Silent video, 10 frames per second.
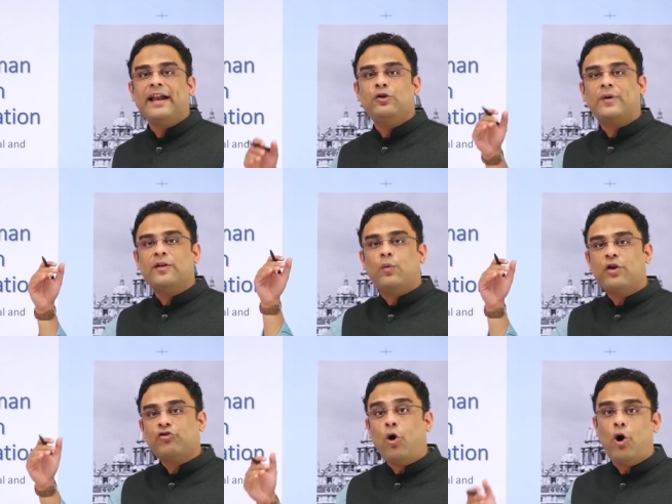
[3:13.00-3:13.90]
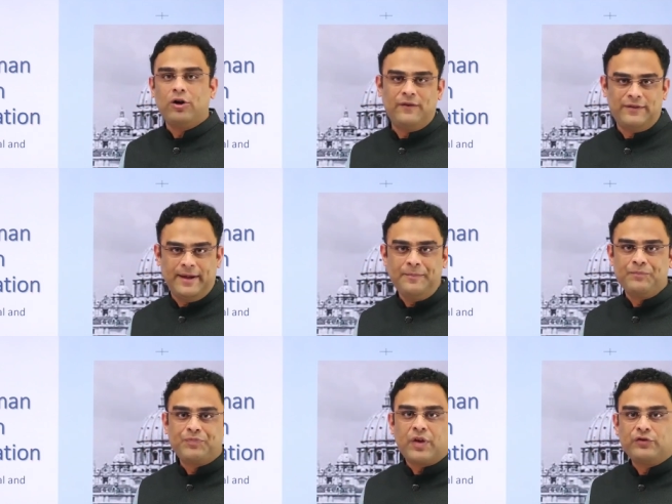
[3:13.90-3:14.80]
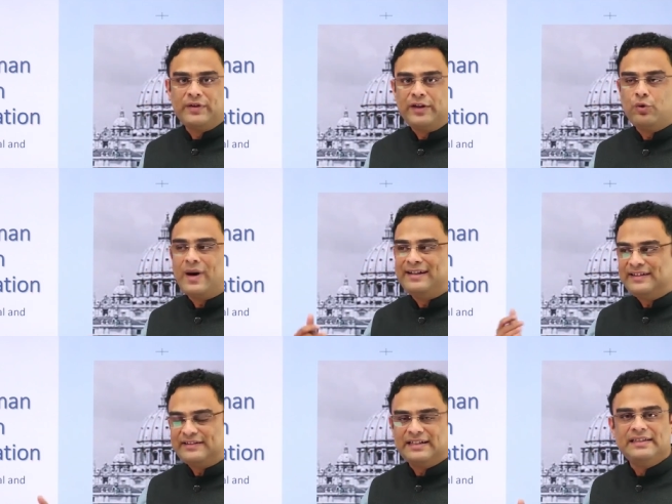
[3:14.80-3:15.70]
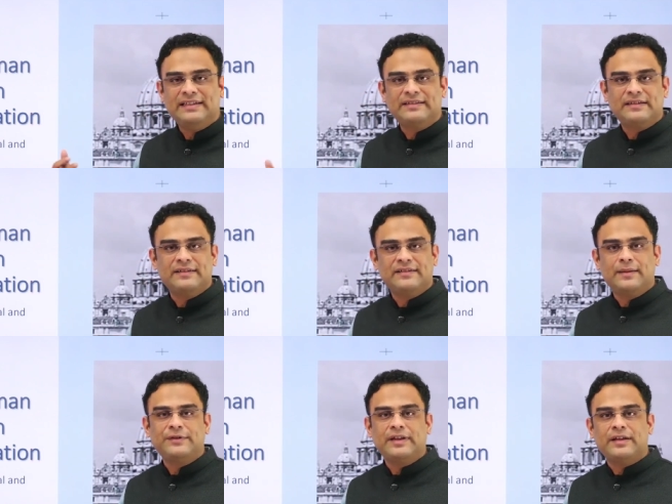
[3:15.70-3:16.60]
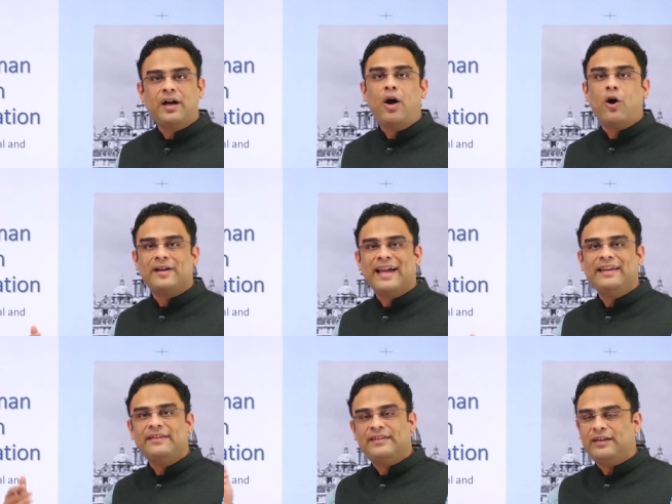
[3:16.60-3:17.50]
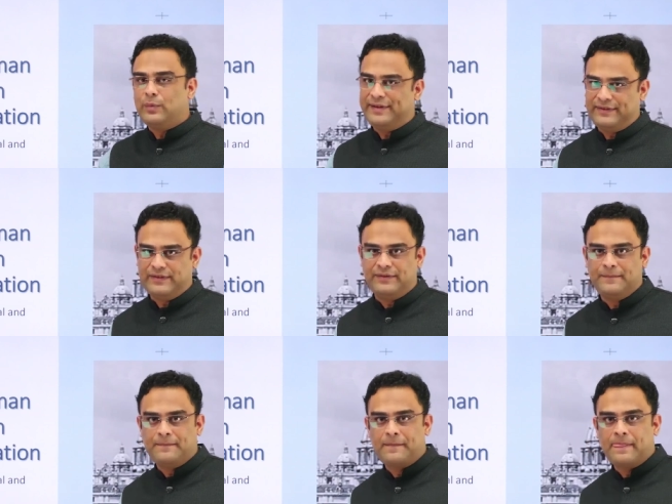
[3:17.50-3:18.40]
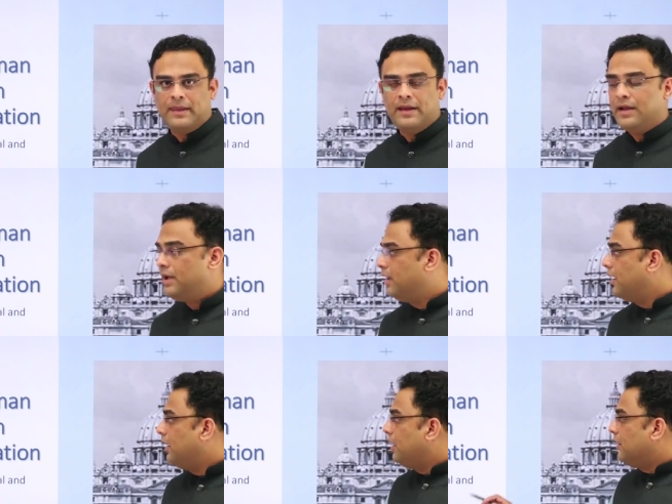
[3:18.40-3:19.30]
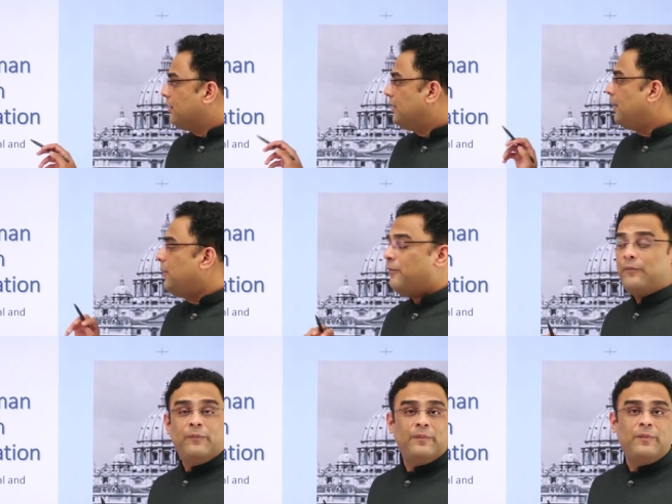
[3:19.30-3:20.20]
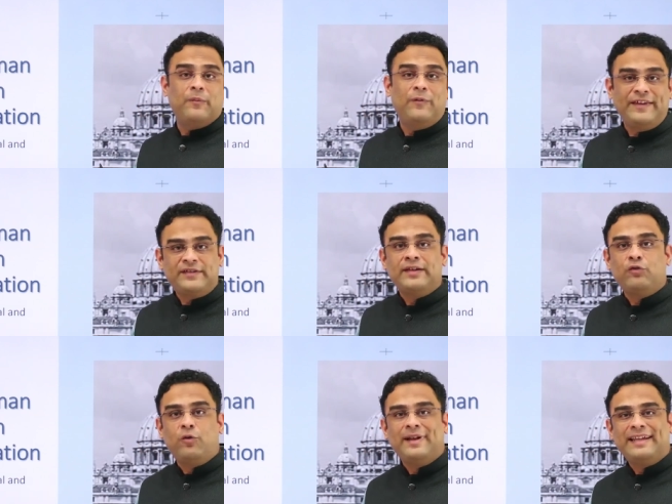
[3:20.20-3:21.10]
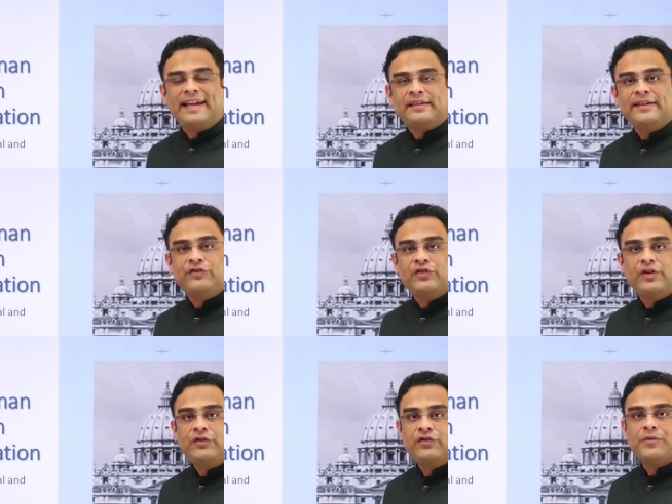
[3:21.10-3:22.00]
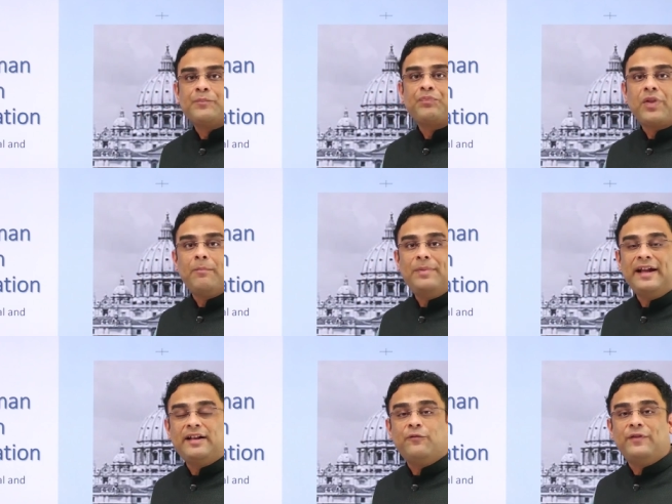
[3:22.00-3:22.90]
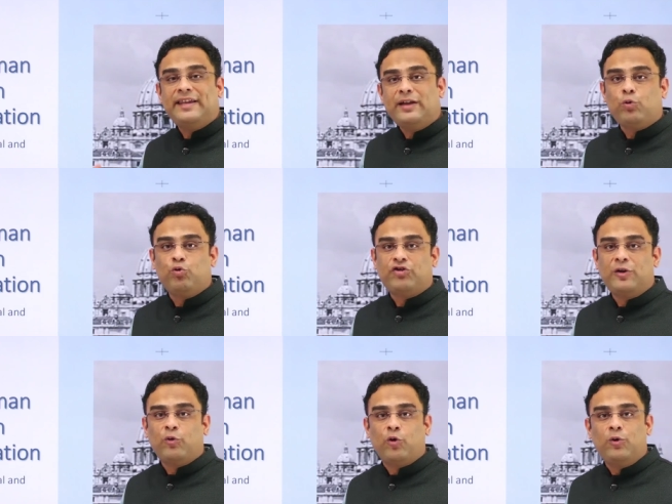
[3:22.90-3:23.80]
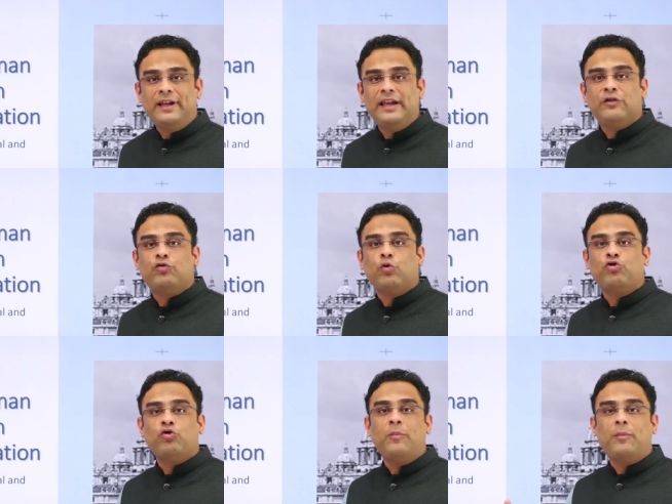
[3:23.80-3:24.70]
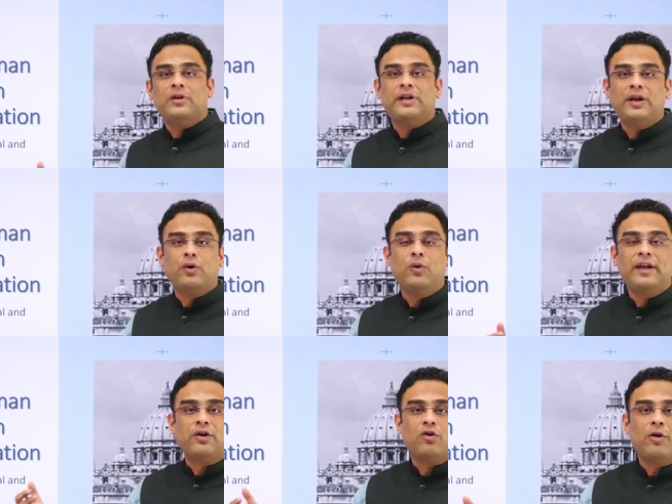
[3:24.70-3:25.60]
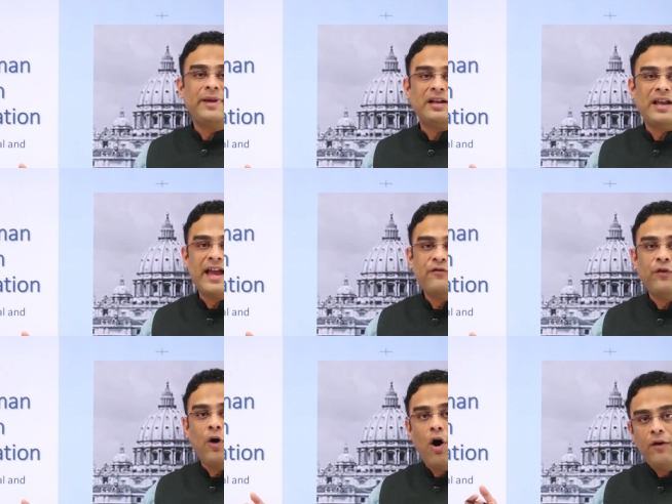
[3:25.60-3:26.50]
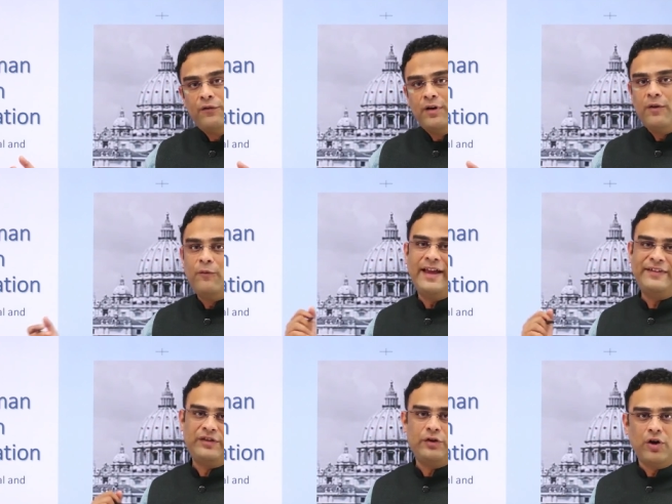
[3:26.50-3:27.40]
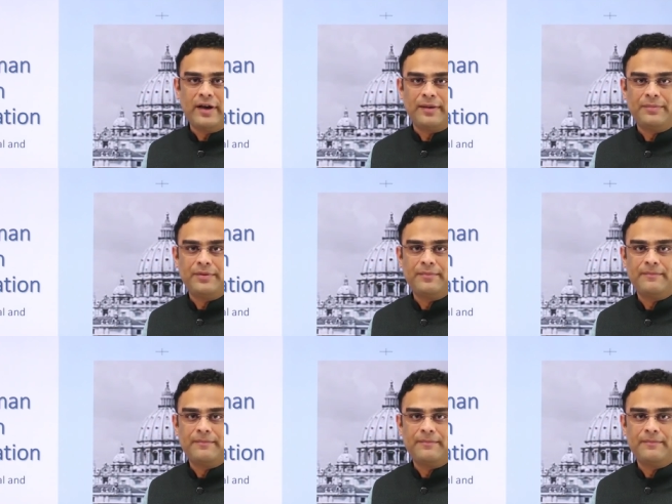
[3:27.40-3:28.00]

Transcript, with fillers: and you can watch all of them so that you understand these concepts in an organic sequence. The Western Roman Catholic Church played a very crucial role in socio-politico-economic life of West Europe.